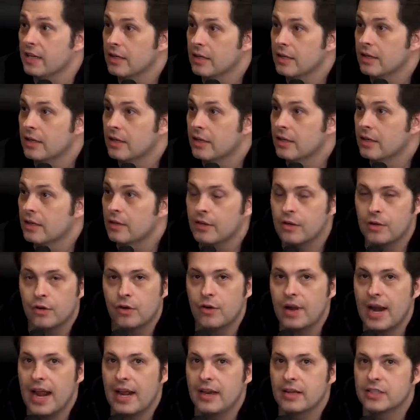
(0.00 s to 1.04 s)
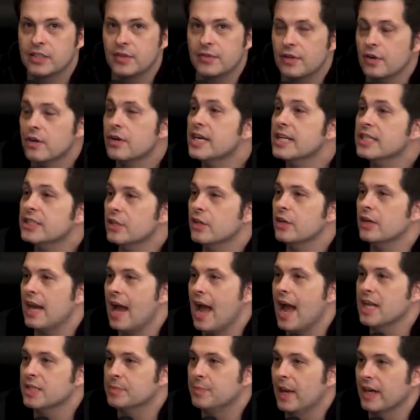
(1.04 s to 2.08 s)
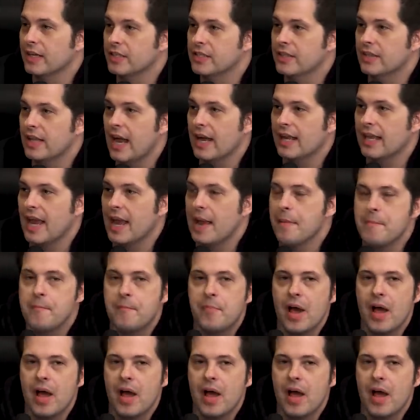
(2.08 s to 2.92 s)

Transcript: Yeah. They're great. So there is a good aspect to that game,